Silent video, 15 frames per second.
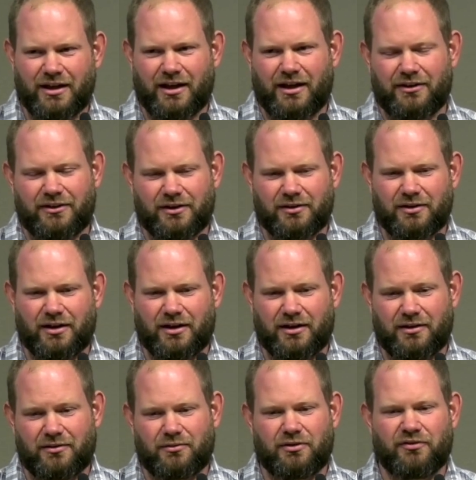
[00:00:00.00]
I think uh,
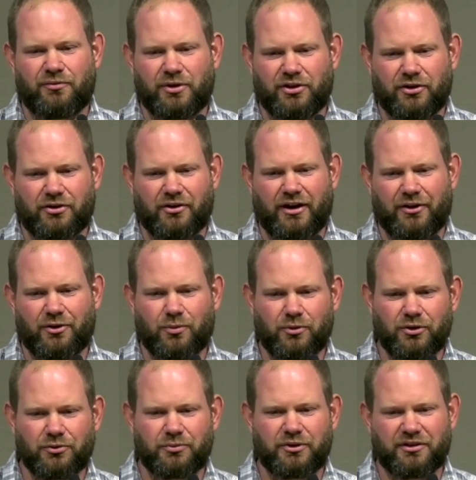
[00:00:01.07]
if we look around the
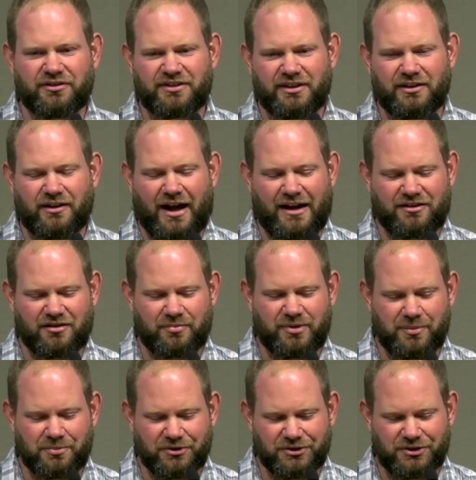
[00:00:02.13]
world, we'll see lots of
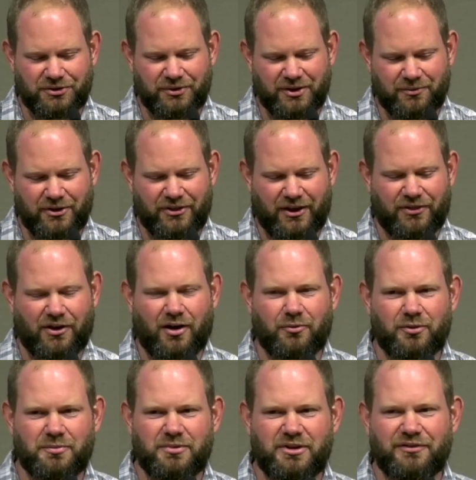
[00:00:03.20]
people doing what they thought
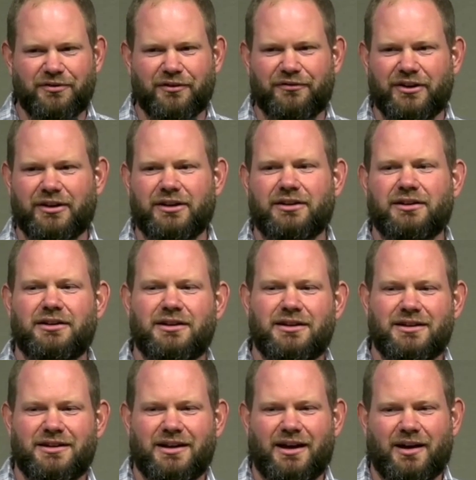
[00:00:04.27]
would be fulfilling
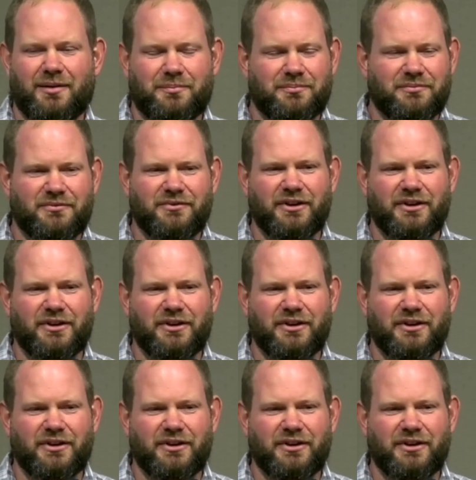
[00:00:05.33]
um,